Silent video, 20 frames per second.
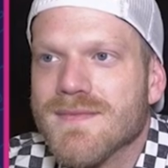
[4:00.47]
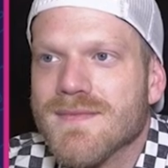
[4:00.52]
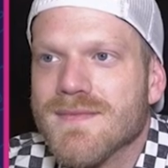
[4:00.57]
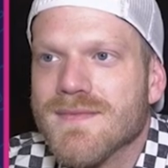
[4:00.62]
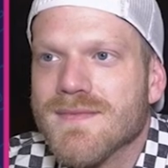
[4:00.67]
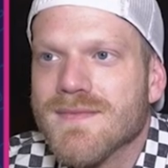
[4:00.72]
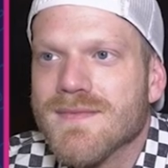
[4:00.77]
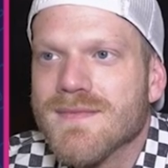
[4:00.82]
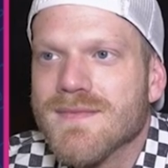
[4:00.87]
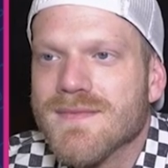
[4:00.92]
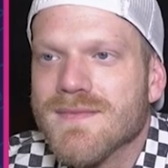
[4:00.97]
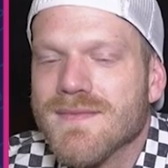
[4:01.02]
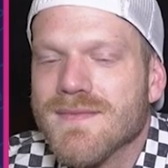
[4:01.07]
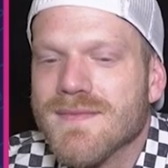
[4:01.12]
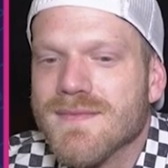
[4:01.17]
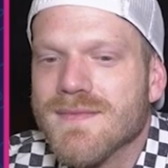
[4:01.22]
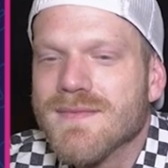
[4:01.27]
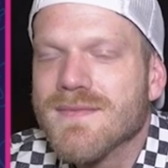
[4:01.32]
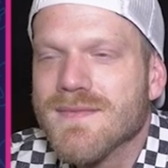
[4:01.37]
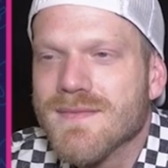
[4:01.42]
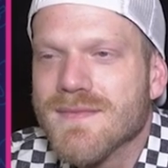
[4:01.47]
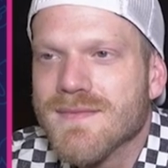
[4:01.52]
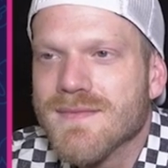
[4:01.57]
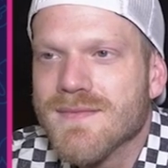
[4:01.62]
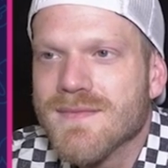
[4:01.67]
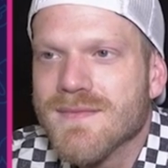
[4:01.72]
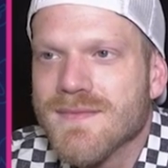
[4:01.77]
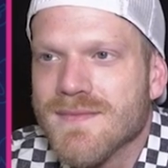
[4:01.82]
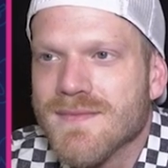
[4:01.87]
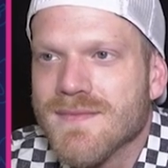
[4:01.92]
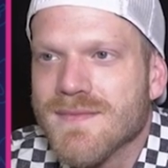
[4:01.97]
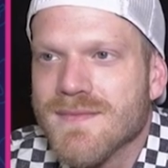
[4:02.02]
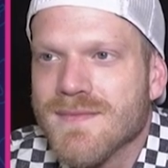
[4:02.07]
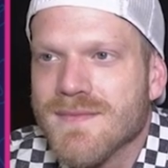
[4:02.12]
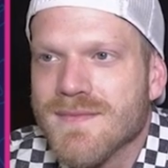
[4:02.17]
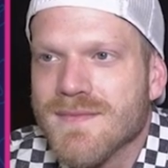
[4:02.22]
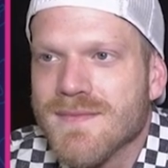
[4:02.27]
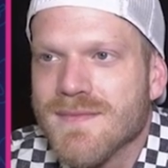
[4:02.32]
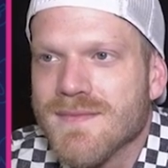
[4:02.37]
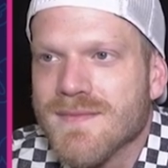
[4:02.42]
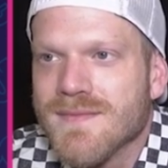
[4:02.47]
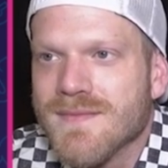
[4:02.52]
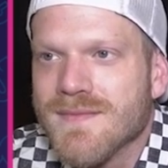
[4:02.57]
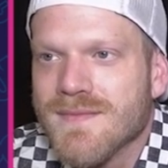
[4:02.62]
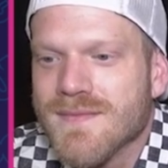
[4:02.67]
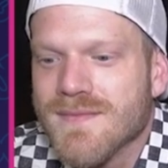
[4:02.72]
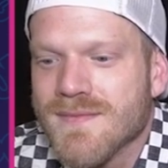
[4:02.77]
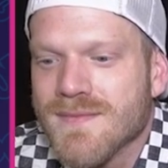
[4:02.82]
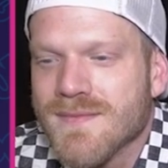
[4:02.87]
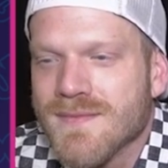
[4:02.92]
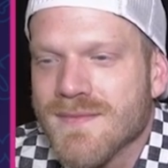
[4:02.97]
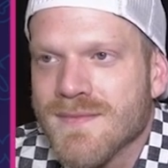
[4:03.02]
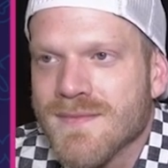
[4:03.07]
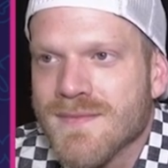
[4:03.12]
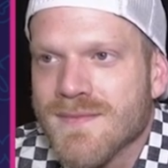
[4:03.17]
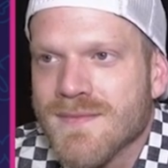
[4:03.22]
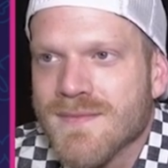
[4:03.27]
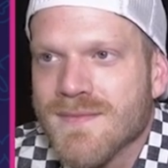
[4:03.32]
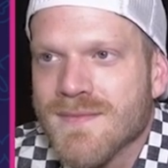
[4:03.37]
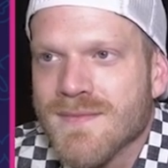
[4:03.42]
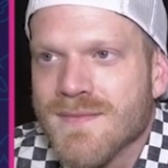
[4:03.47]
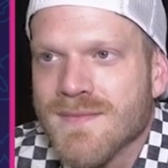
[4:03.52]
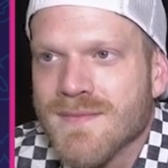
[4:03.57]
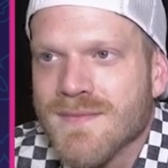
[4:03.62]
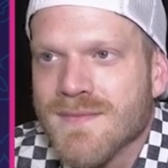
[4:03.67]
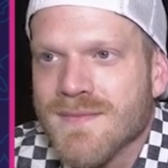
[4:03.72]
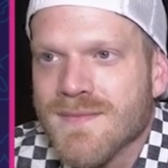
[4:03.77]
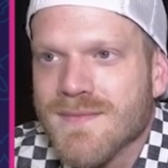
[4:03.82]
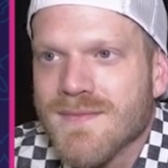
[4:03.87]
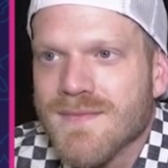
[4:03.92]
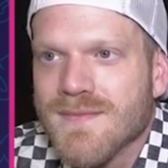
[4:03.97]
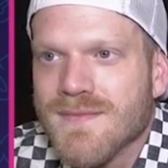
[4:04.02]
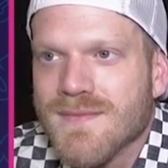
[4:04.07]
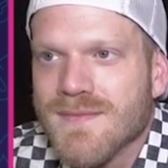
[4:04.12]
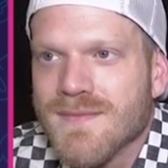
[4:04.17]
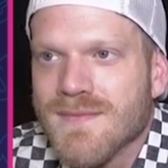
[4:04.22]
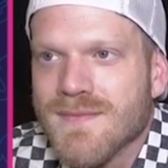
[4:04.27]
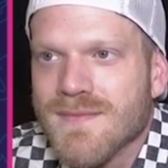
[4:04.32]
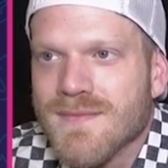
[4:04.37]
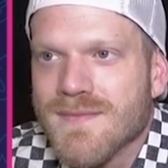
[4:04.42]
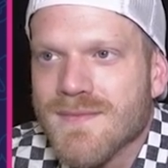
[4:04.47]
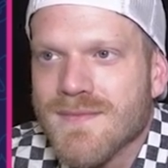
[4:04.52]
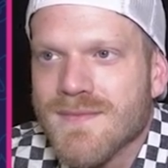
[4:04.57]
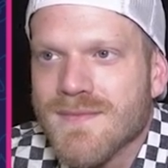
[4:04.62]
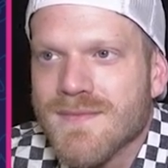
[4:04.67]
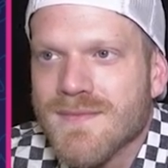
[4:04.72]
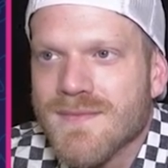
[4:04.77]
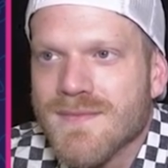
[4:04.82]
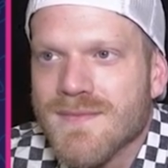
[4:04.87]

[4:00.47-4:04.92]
(silent)